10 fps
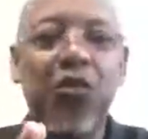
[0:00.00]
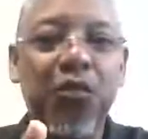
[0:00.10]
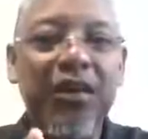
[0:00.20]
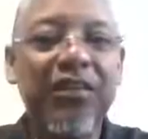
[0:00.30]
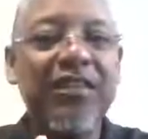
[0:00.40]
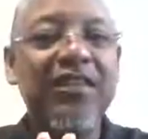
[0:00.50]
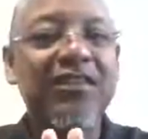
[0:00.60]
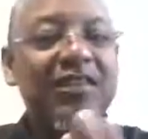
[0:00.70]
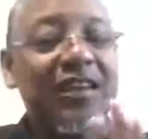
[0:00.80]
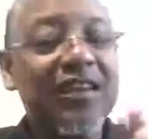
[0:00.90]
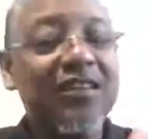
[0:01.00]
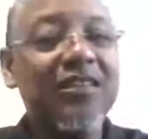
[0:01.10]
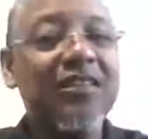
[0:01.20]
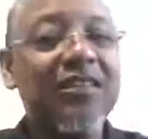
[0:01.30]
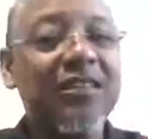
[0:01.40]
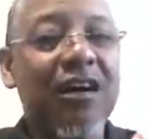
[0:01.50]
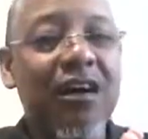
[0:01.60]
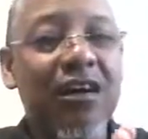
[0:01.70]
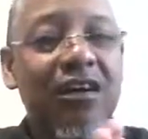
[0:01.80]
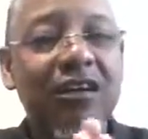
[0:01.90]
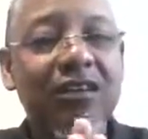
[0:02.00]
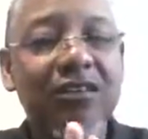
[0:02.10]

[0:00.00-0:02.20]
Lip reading: what the chances are